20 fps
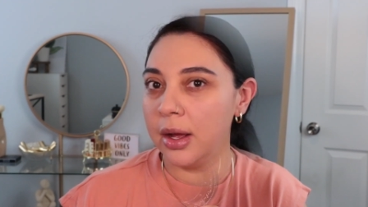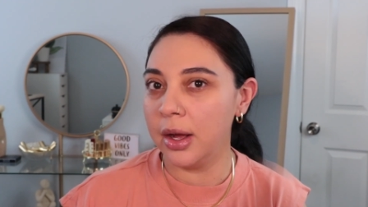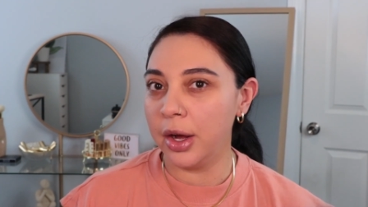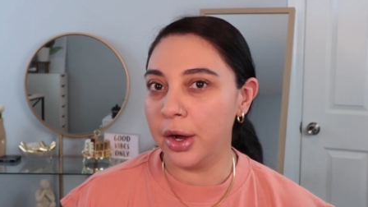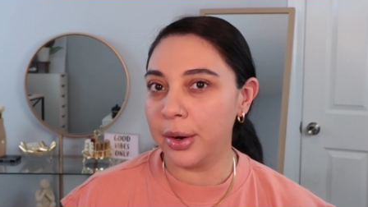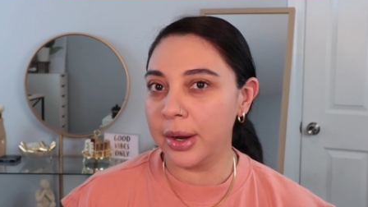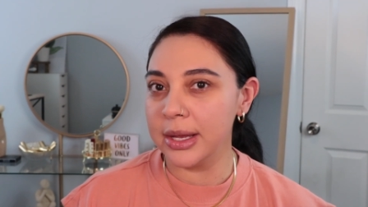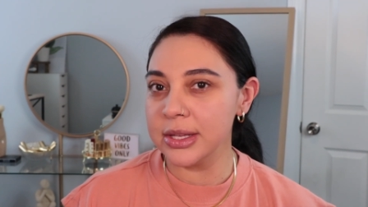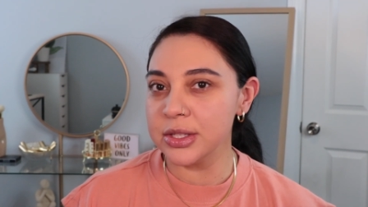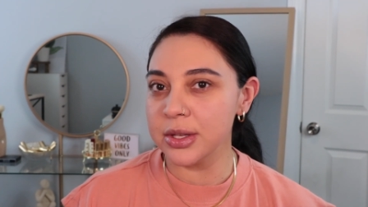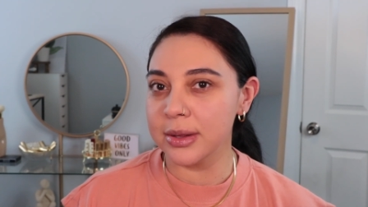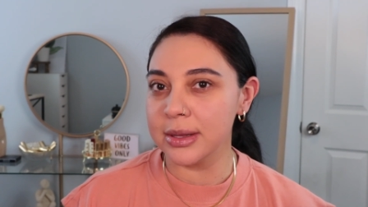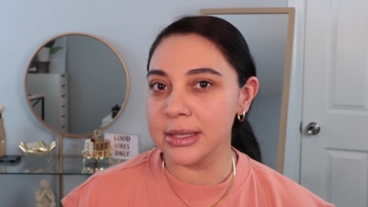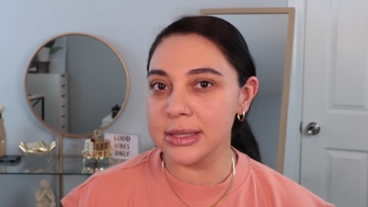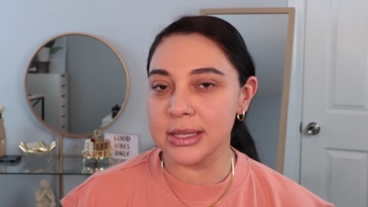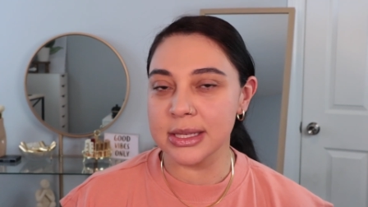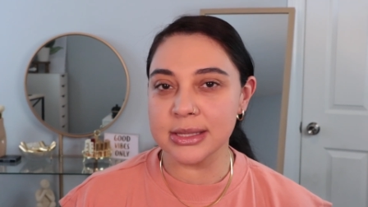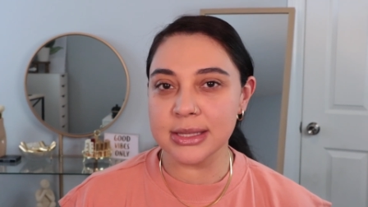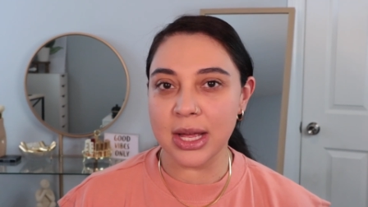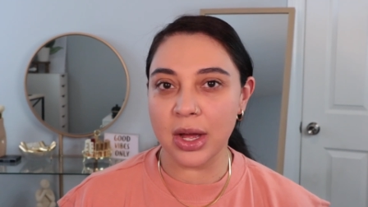Okay, so
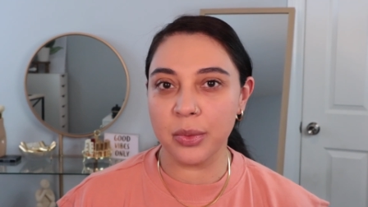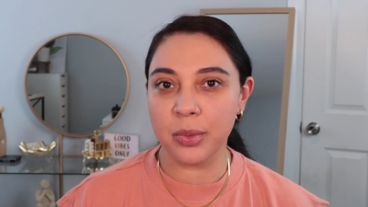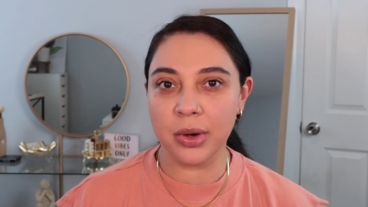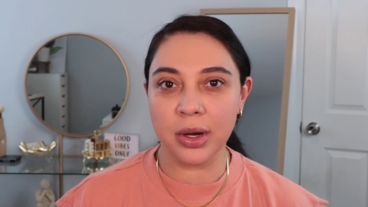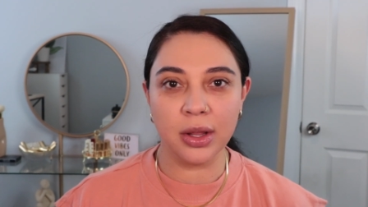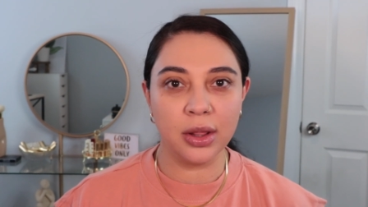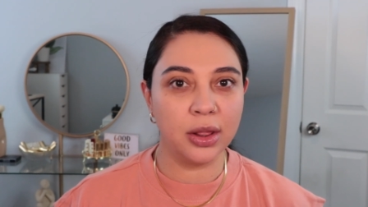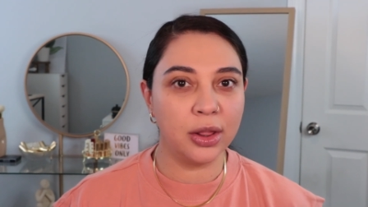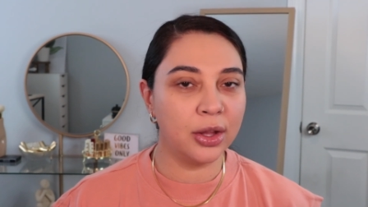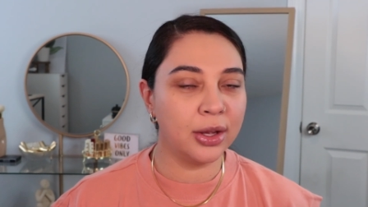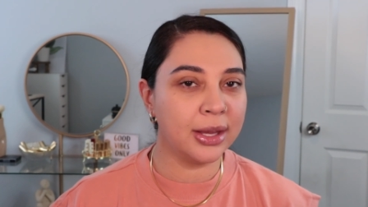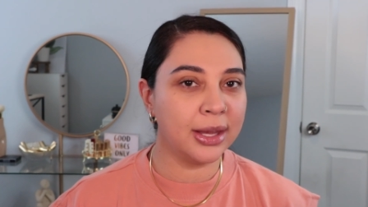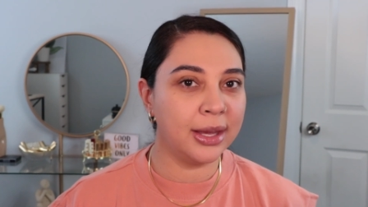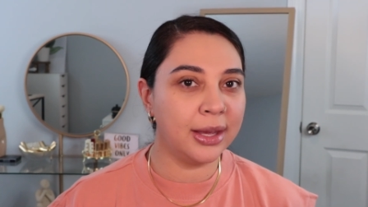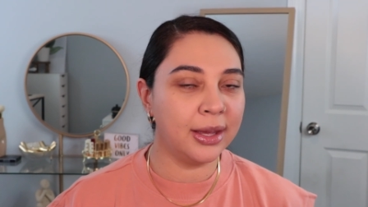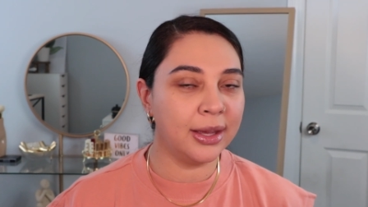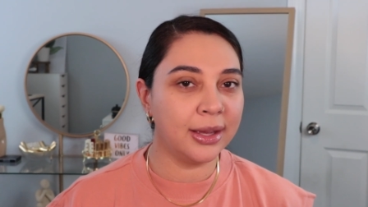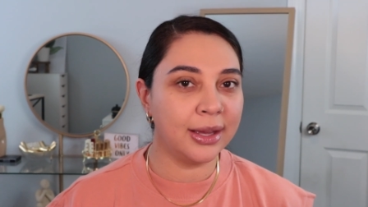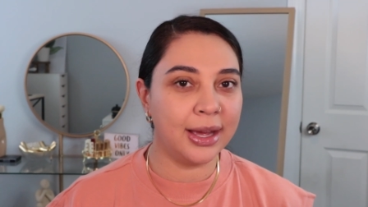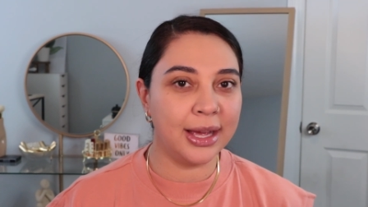this is how we're
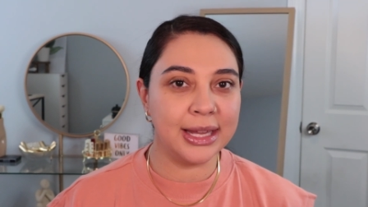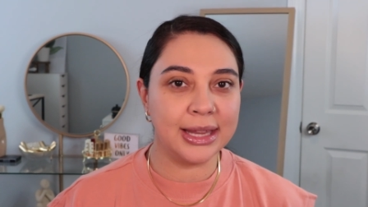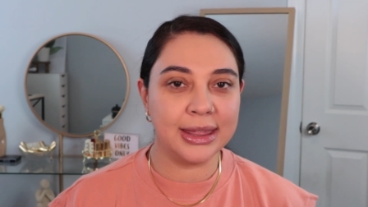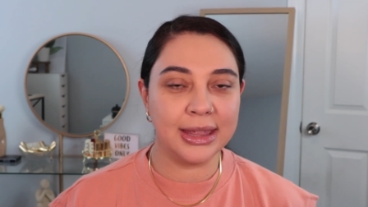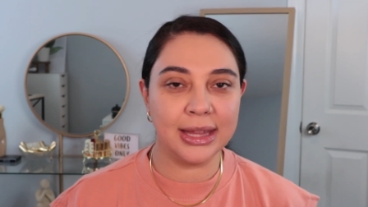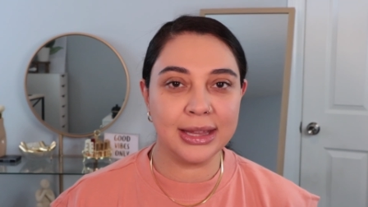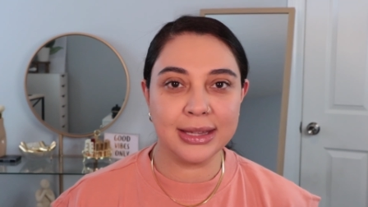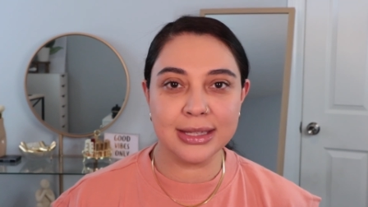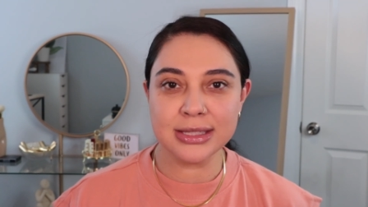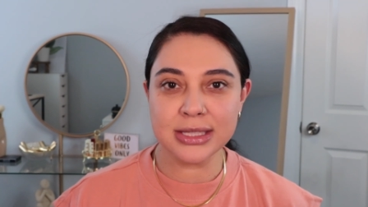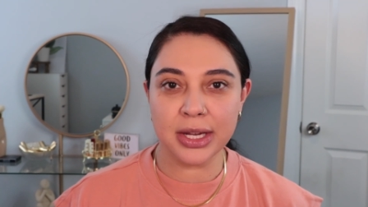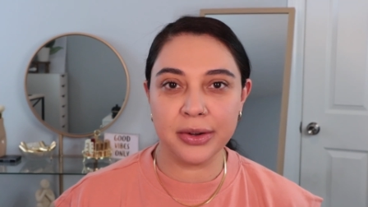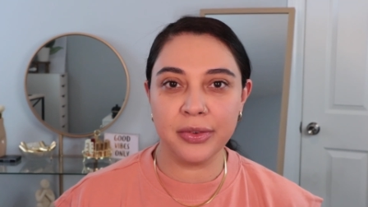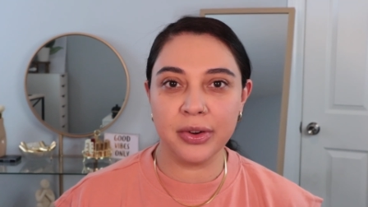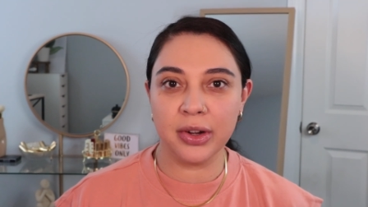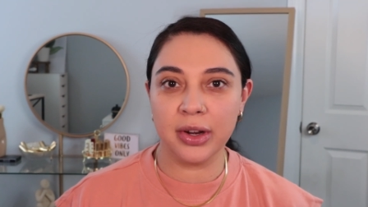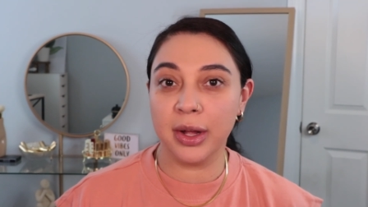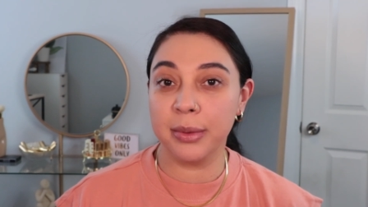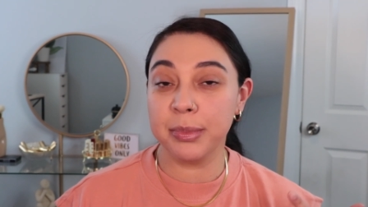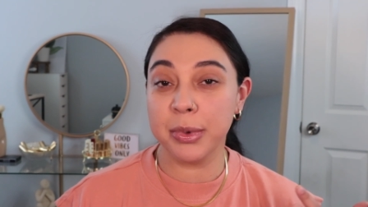looking. I think this
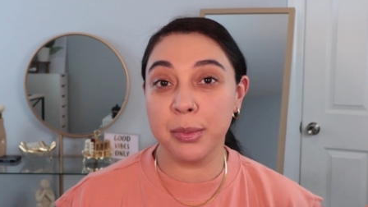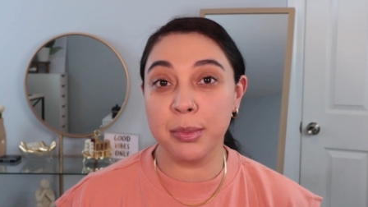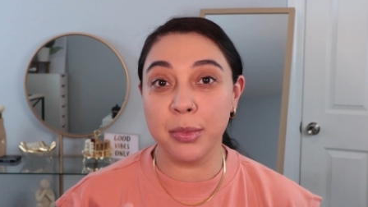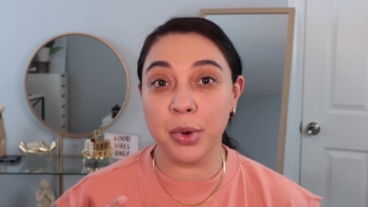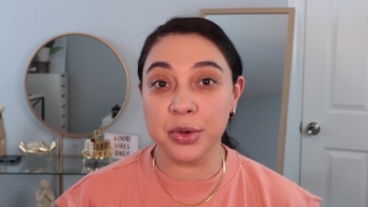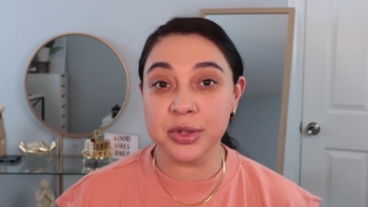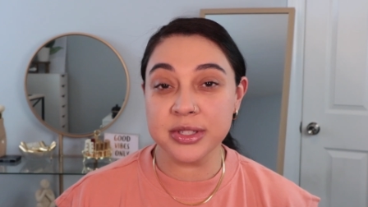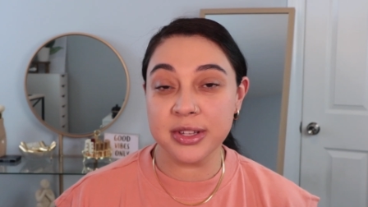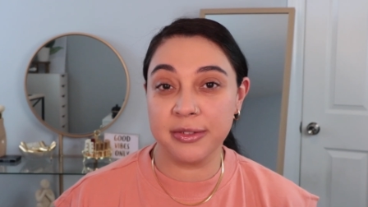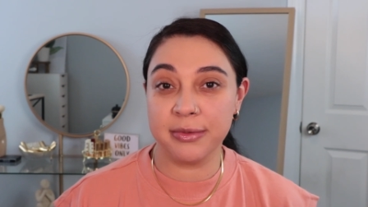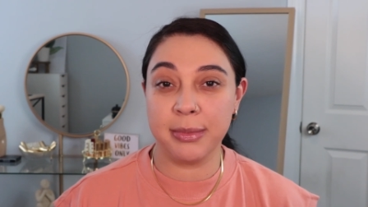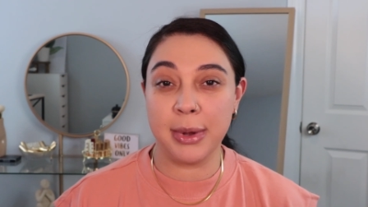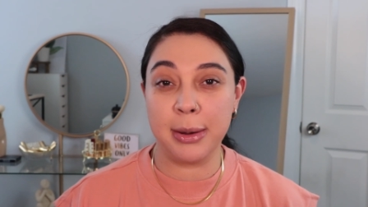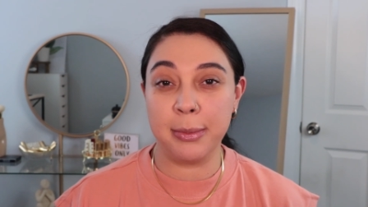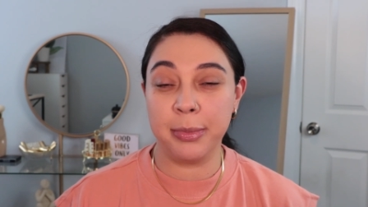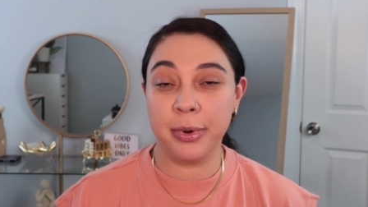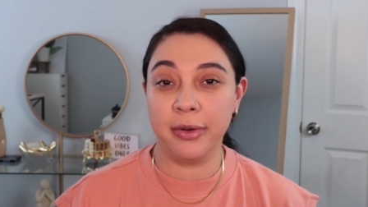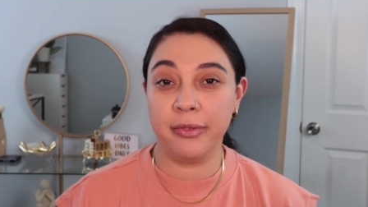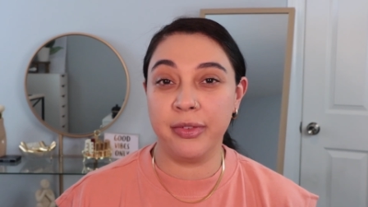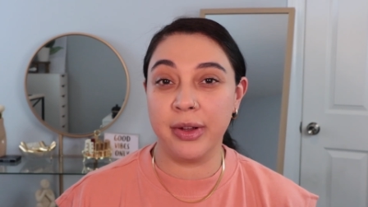covered up most of my
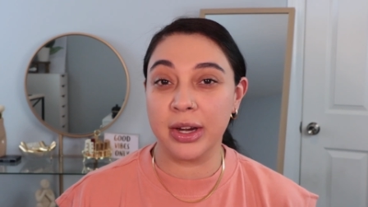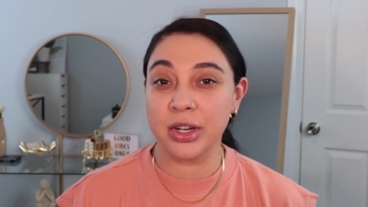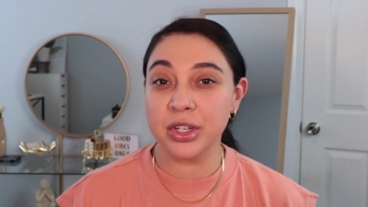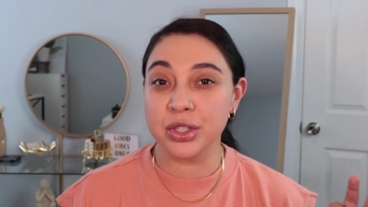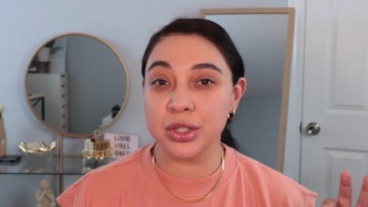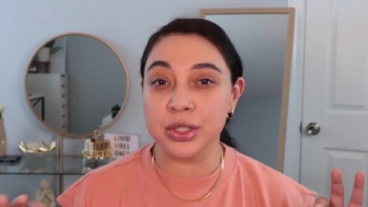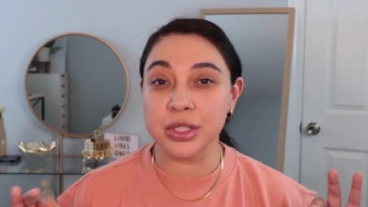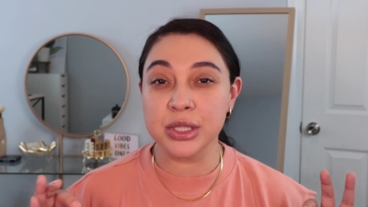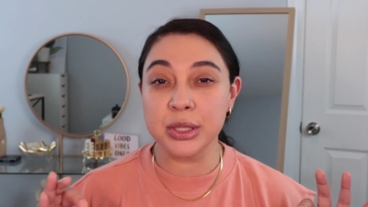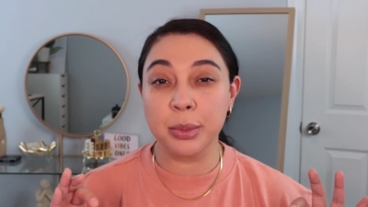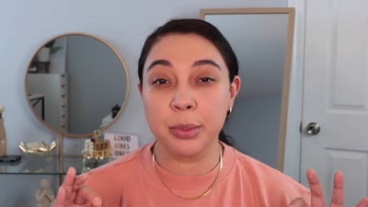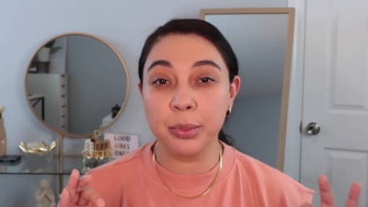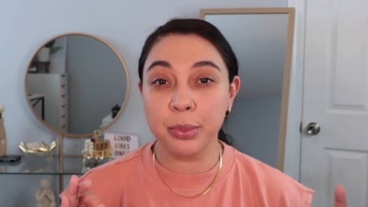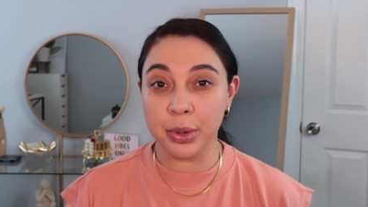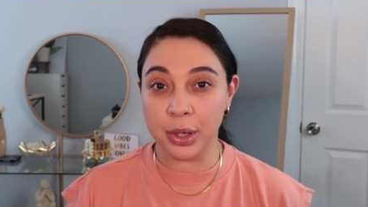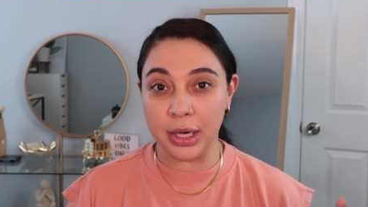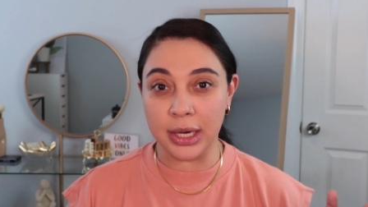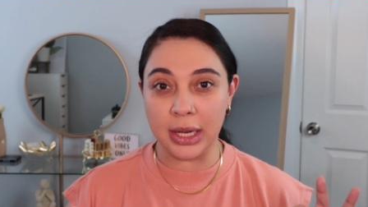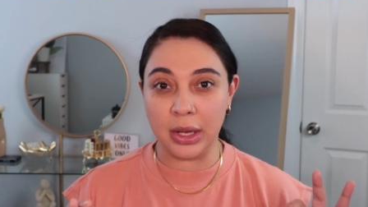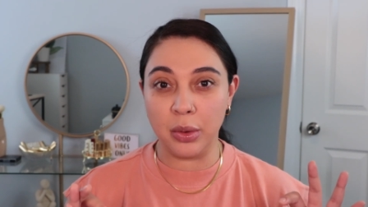imperfections
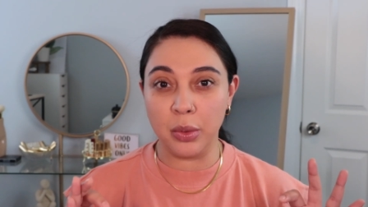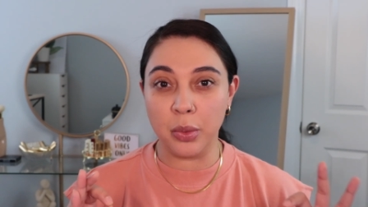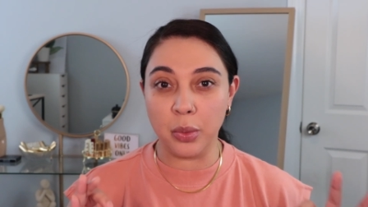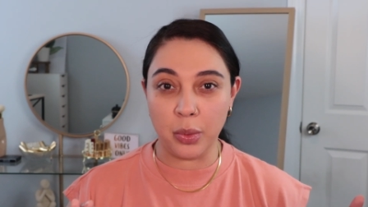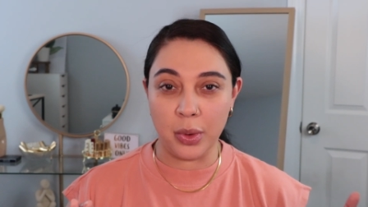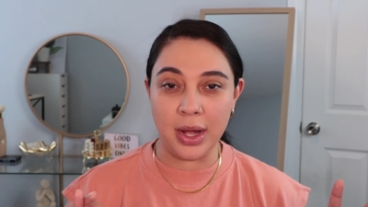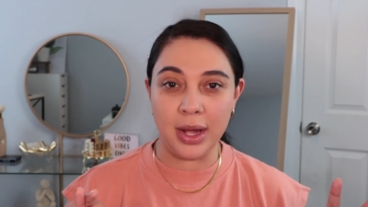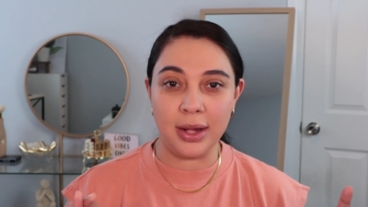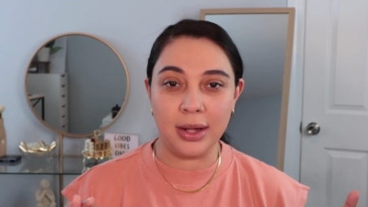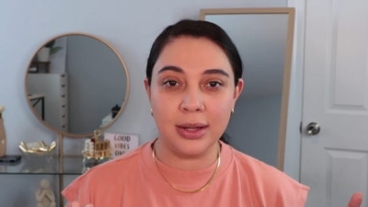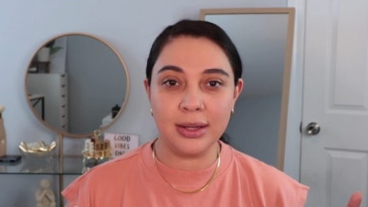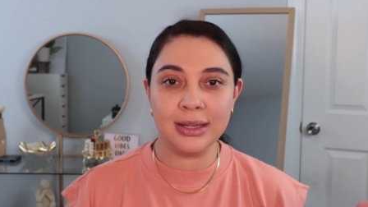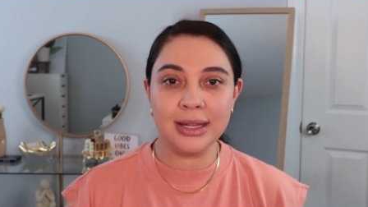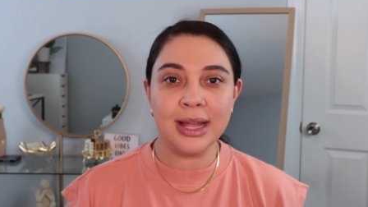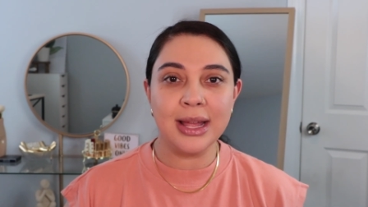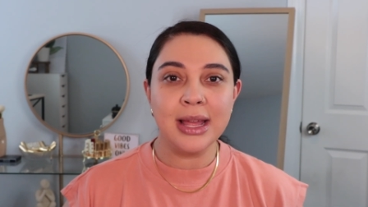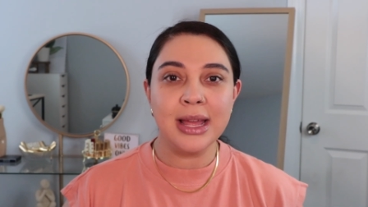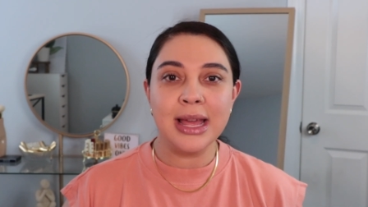pretty well.